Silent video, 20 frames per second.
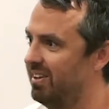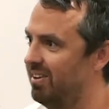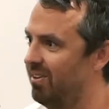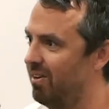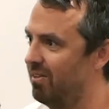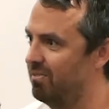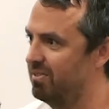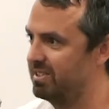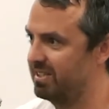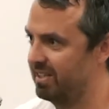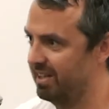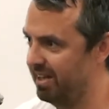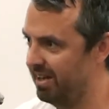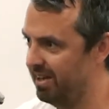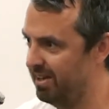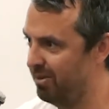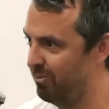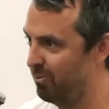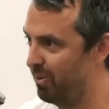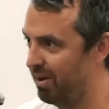You obviously,
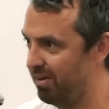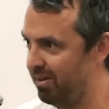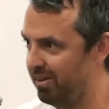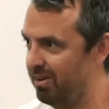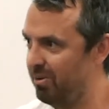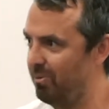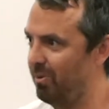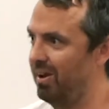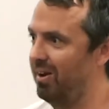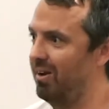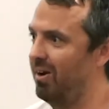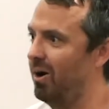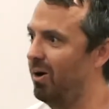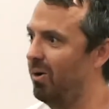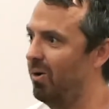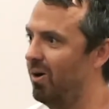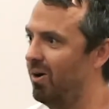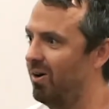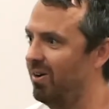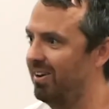you went
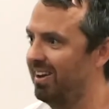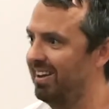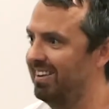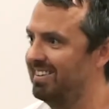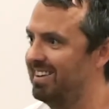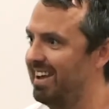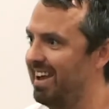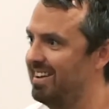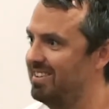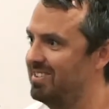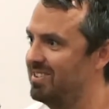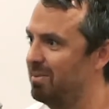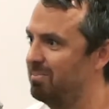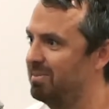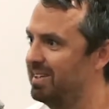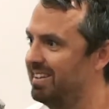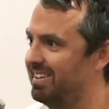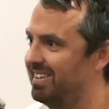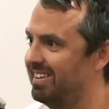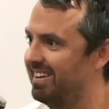whole hog and
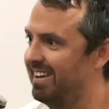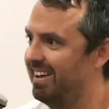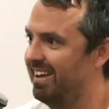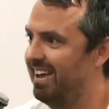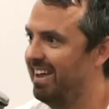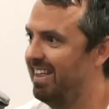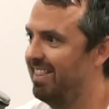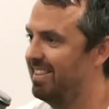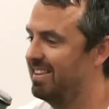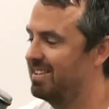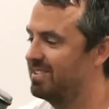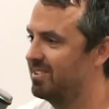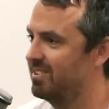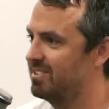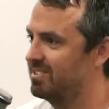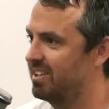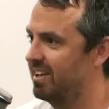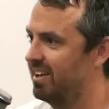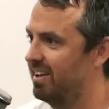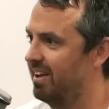jumped into this
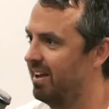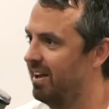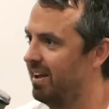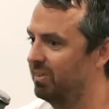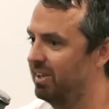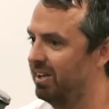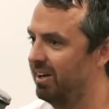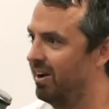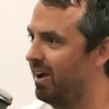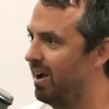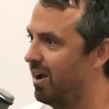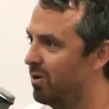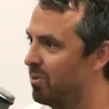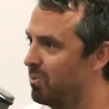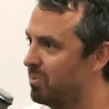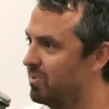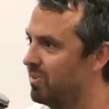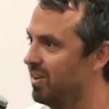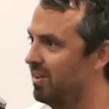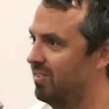as a
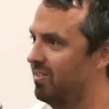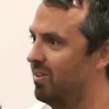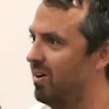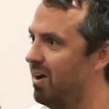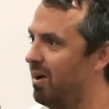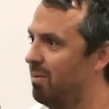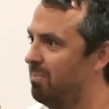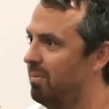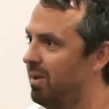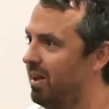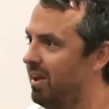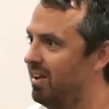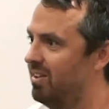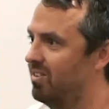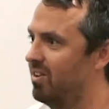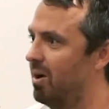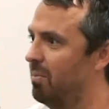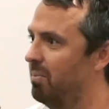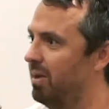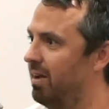100%
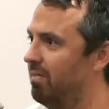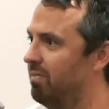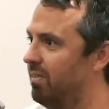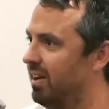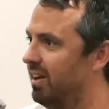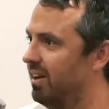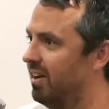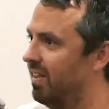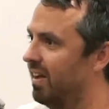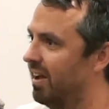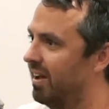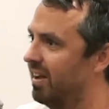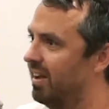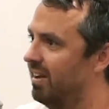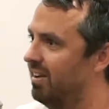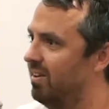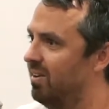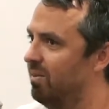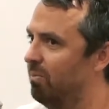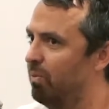time and effort into that.
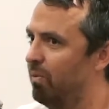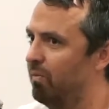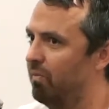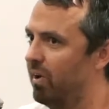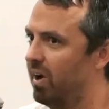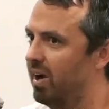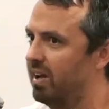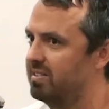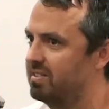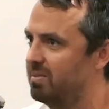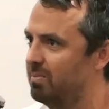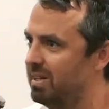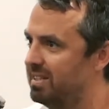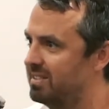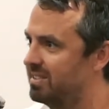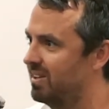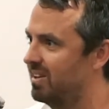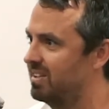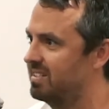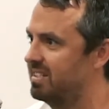Can you provide some
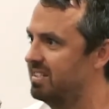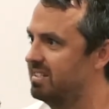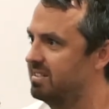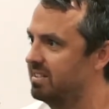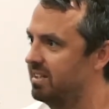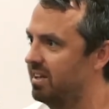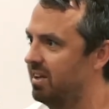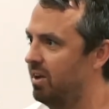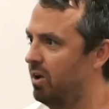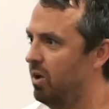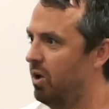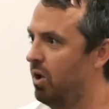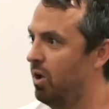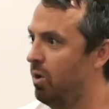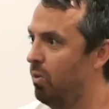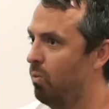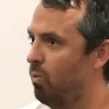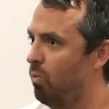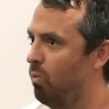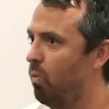insights into
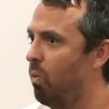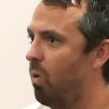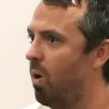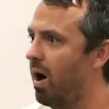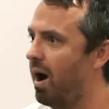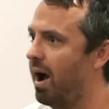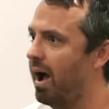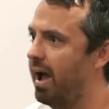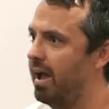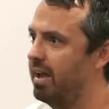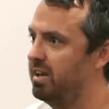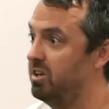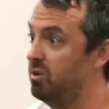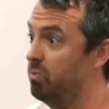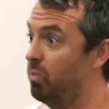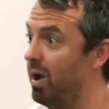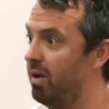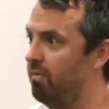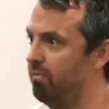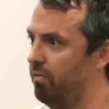why
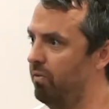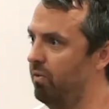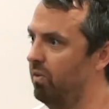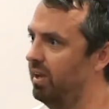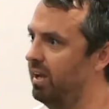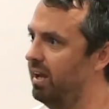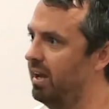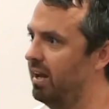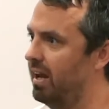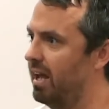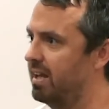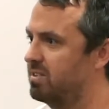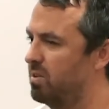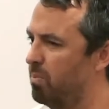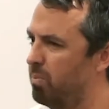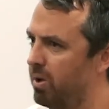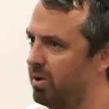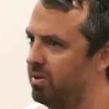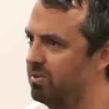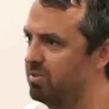you went fully in as
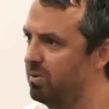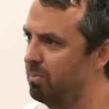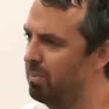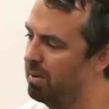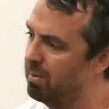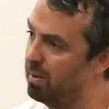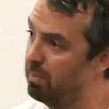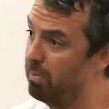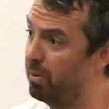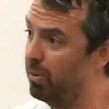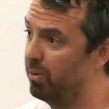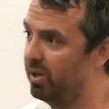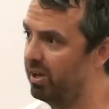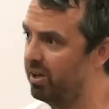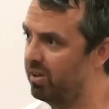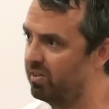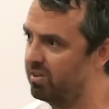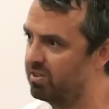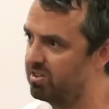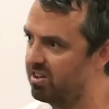opposed to maybe
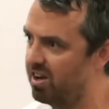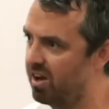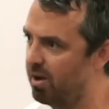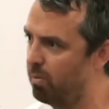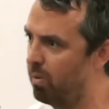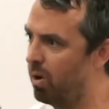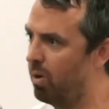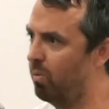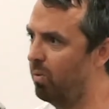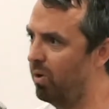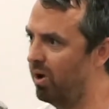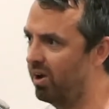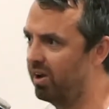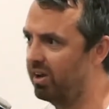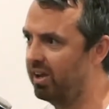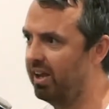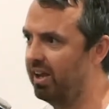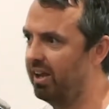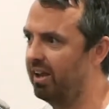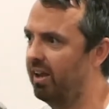building on the side while
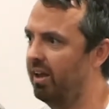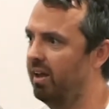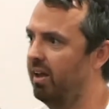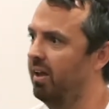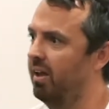working?